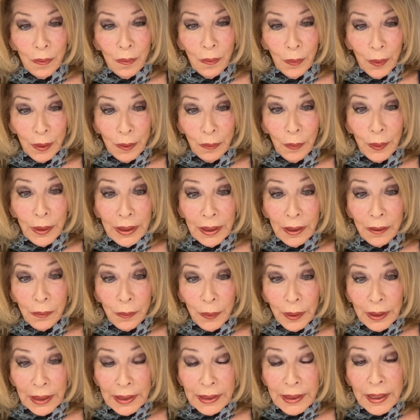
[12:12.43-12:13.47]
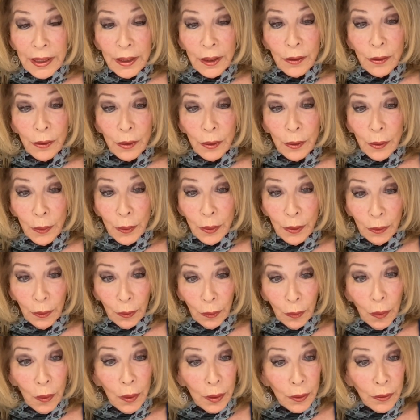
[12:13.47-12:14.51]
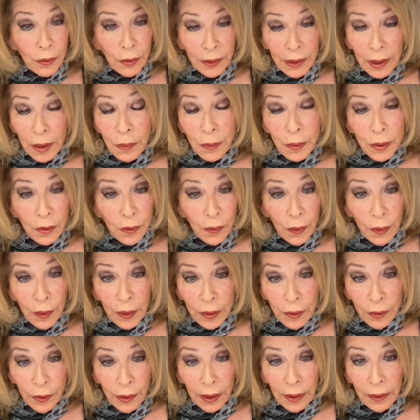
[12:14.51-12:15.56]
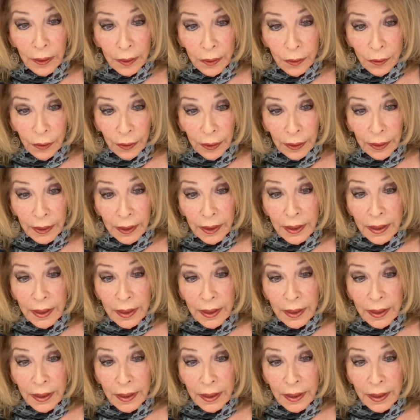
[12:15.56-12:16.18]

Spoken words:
what I needed to do as a lawyer. So that was very challenging.